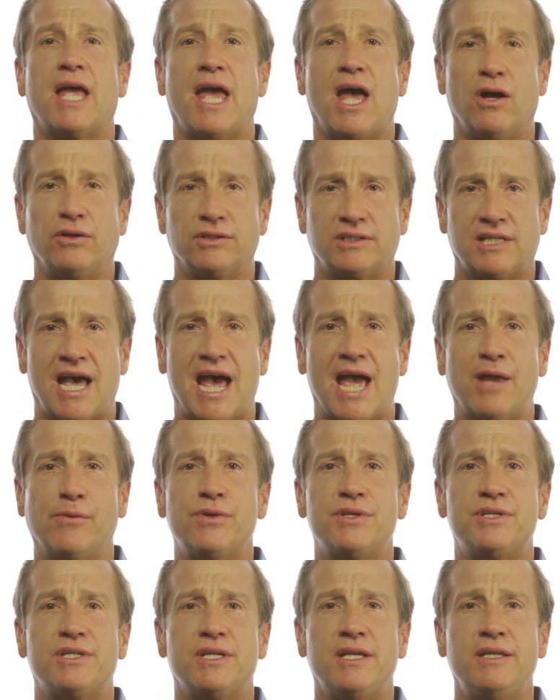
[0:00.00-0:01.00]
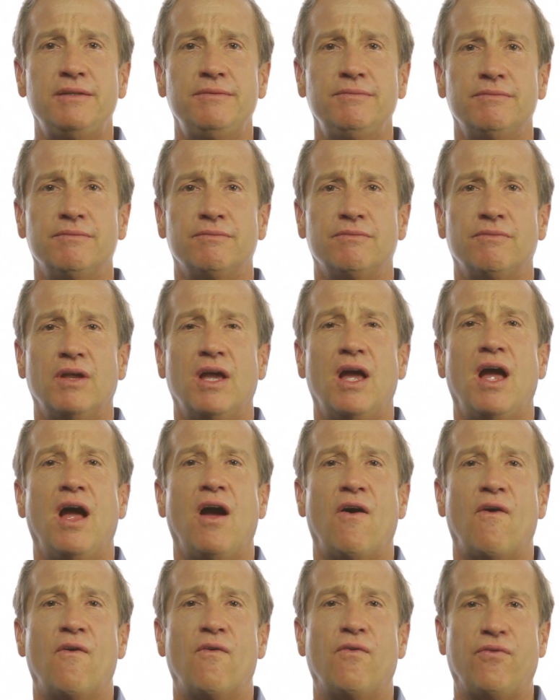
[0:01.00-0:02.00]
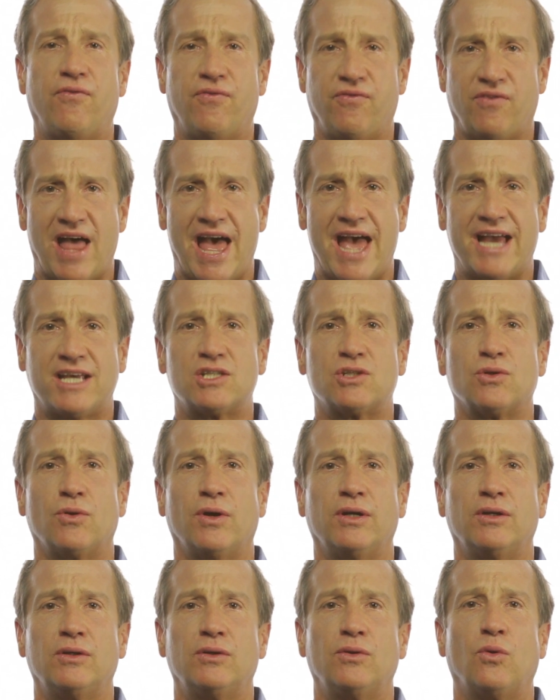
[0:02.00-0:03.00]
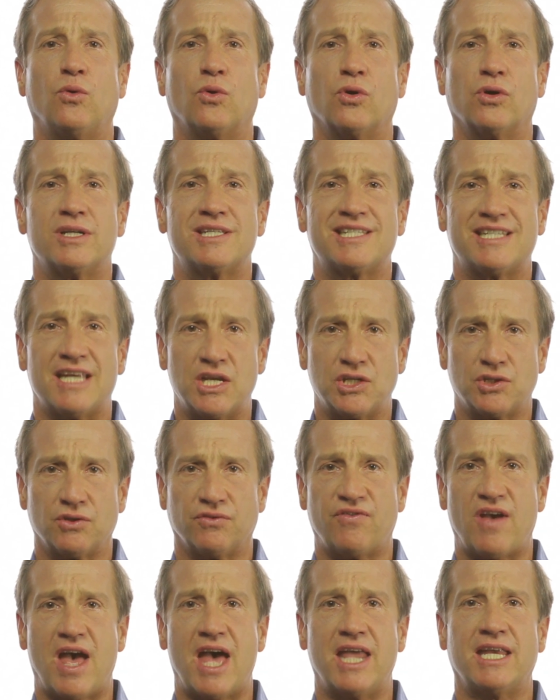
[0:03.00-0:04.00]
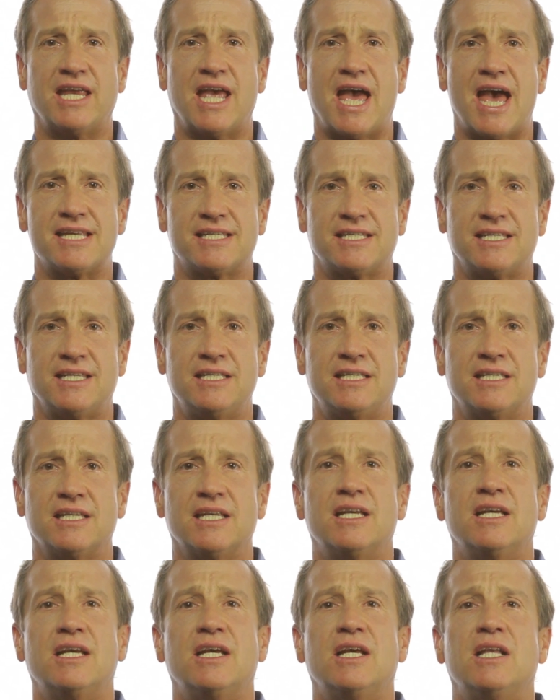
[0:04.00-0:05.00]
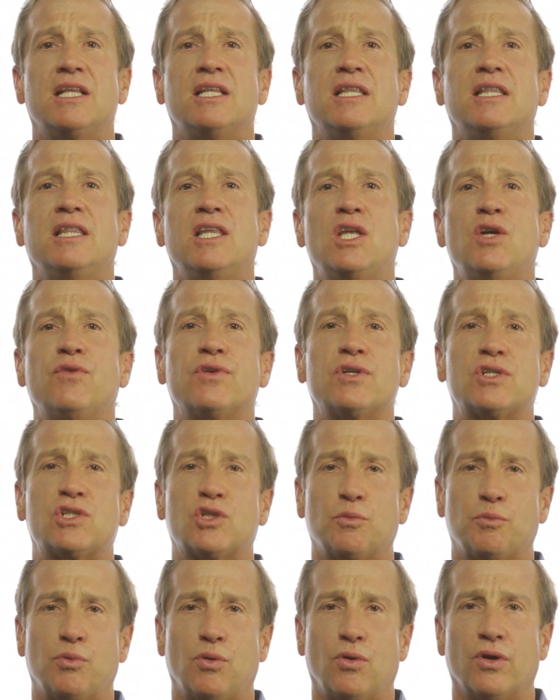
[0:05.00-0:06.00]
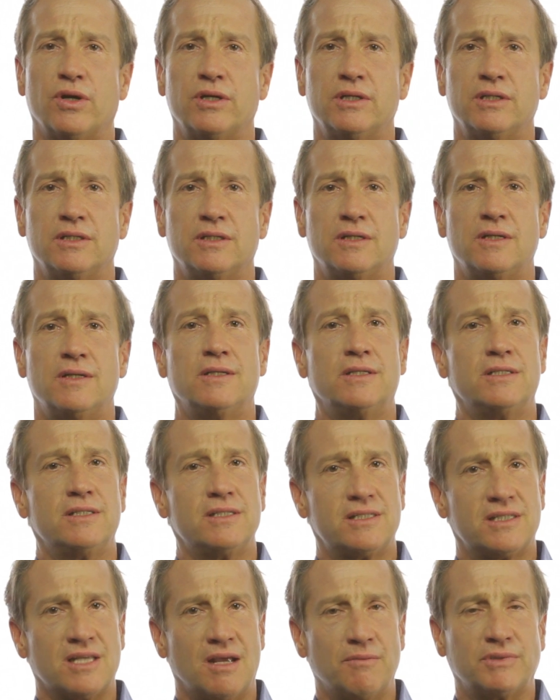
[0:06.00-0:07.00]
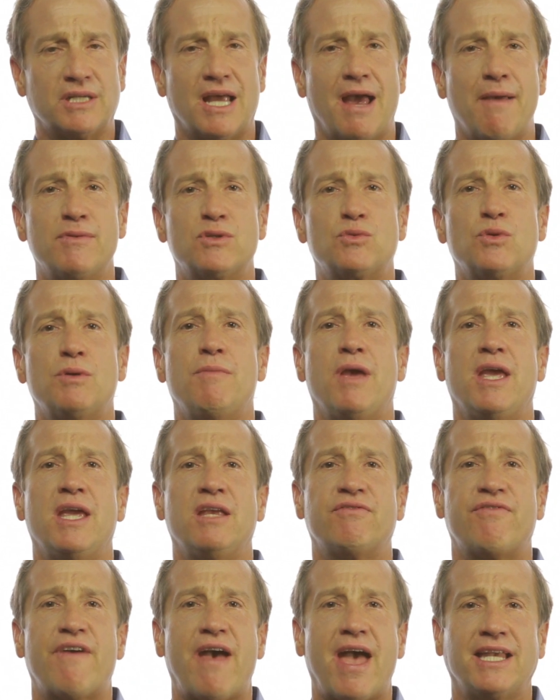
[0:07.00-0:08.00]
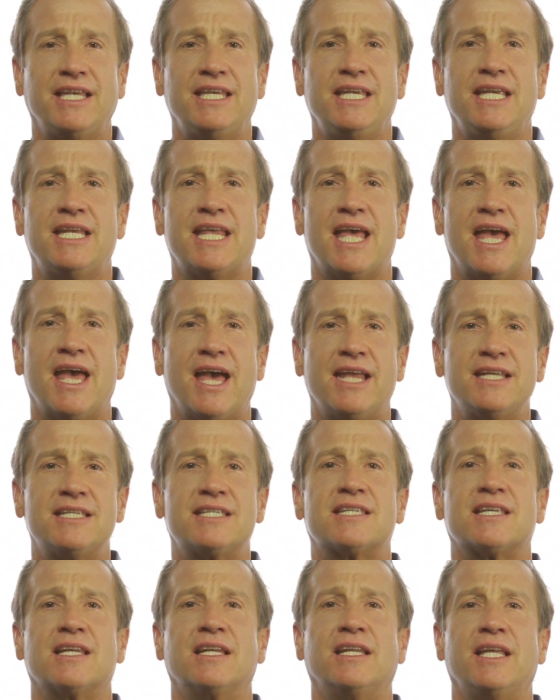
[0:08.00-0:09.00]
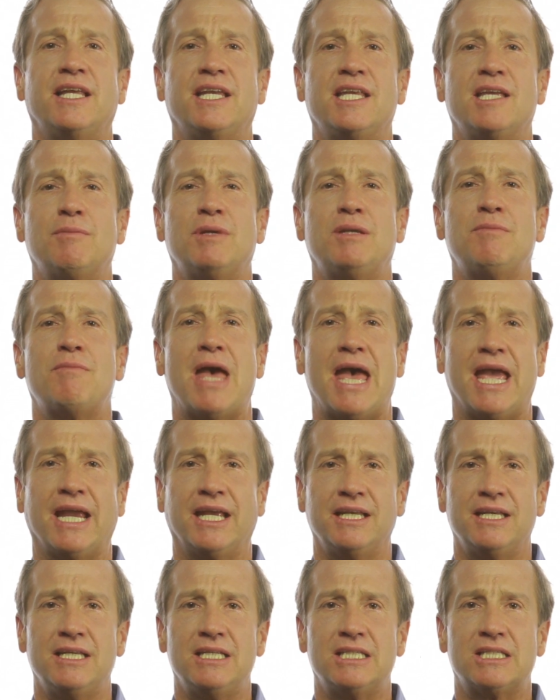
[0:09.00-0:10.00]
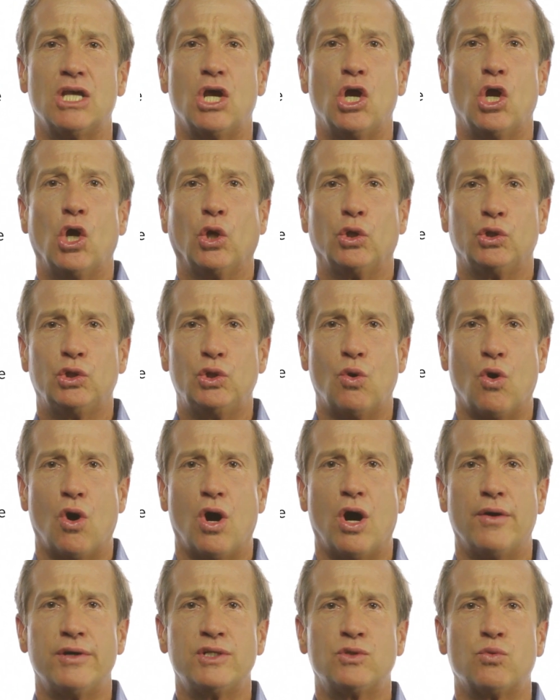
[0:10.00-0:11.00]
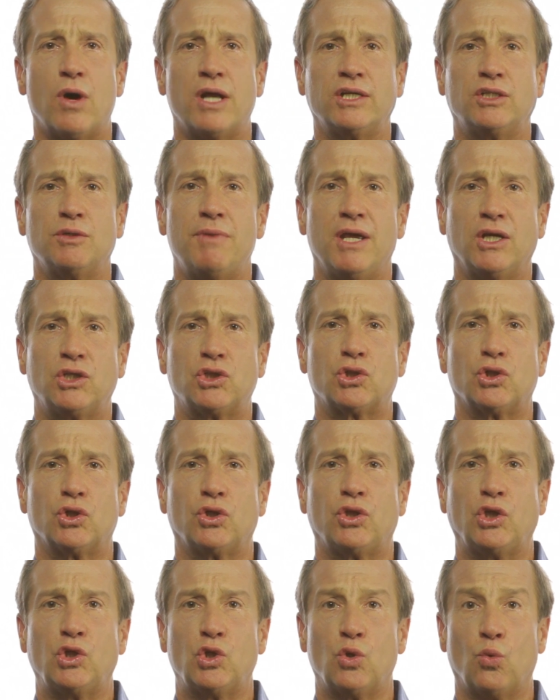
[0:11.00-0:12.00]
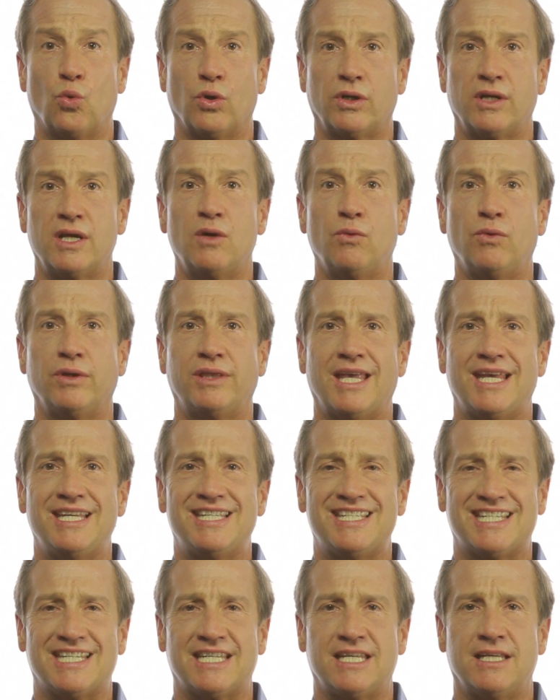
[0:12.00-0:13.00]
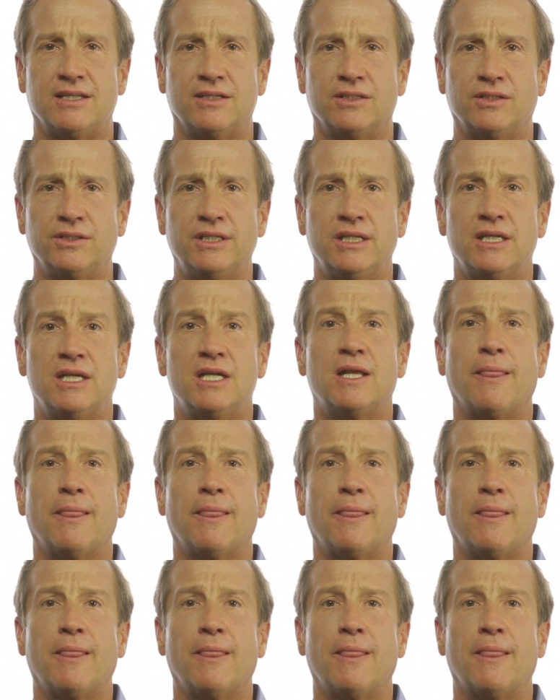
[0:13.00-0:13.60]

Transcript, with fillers: L-tyrosine, flax oil or essential fatty acids, liver support. Sometimes we may in fact need to add selenium and manganese. You always want to make sure that you're working with a skilled,